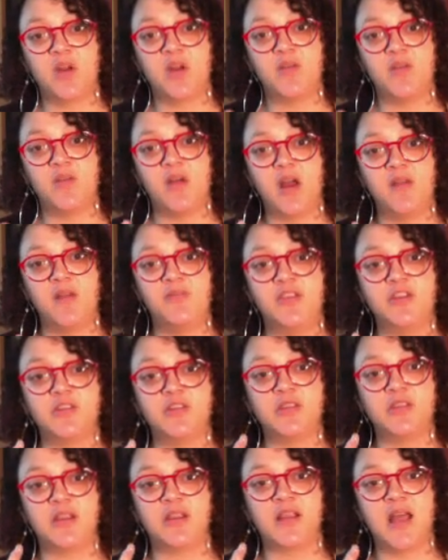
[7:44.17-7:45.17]
of
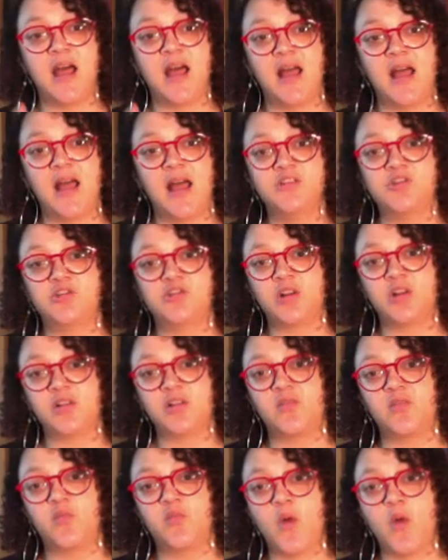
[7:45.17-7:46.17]
the
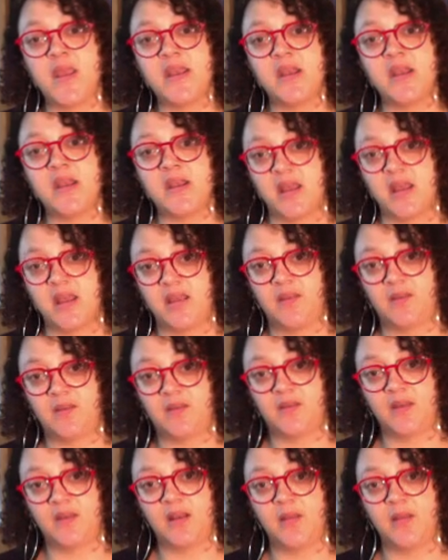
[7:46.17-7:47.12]
construct of whiteness,